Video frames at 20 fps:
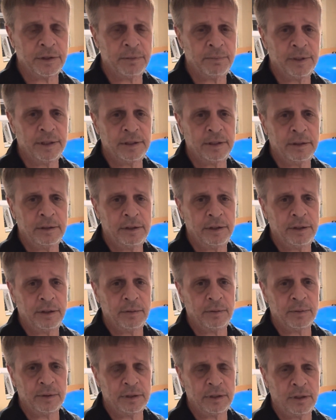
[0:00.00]
But you
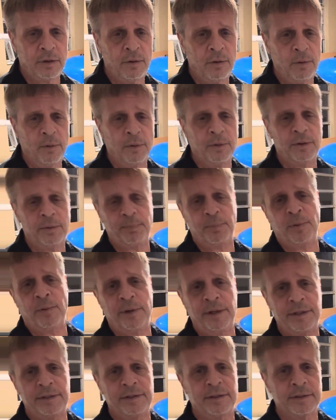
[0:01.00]
know, the whole
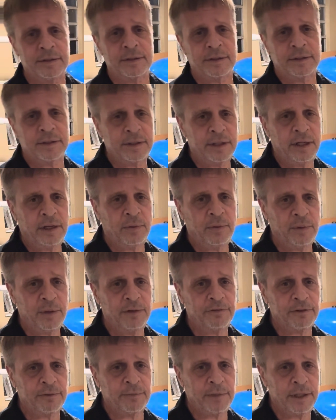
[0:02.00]
point is to stay away
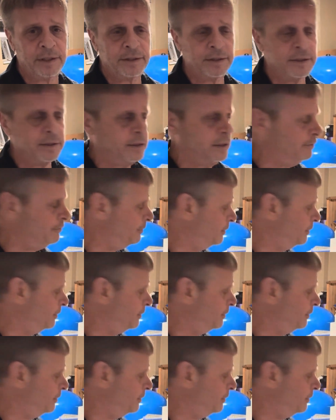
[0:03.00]
from that stuff